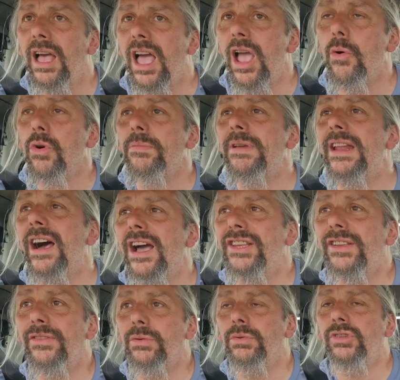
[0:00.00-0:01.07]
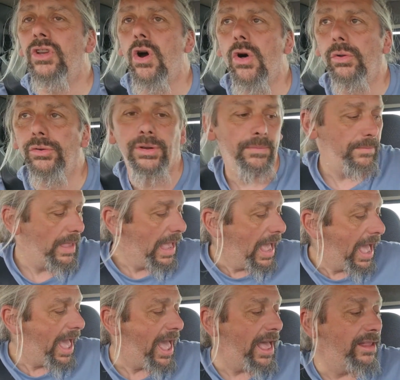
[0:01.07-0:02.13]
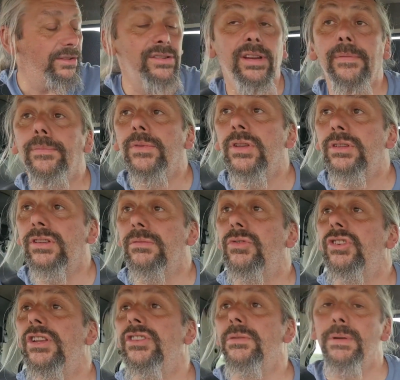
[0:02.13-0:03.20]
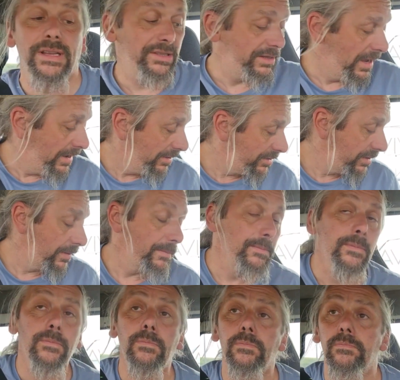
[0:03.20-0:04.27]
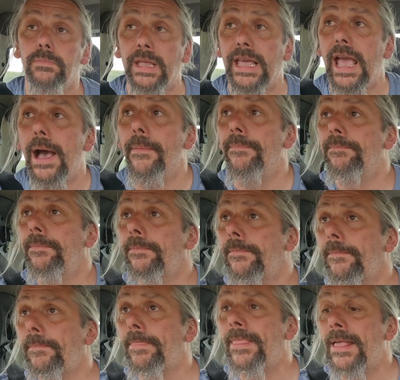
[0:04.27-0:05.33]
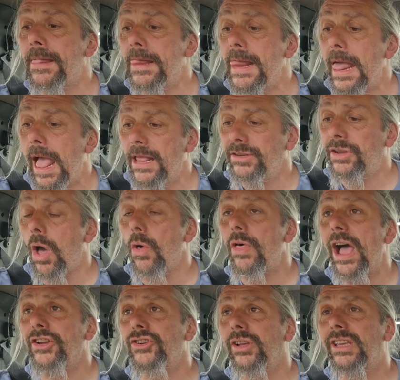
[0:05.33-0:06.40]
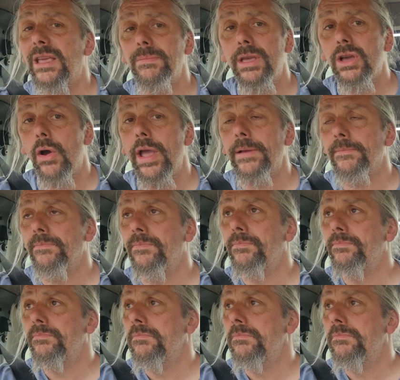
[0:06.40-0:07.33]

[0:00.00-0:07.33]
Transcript: It would be nice if it was cold, and some ginger biscuits. Yeah, so that should keep me going.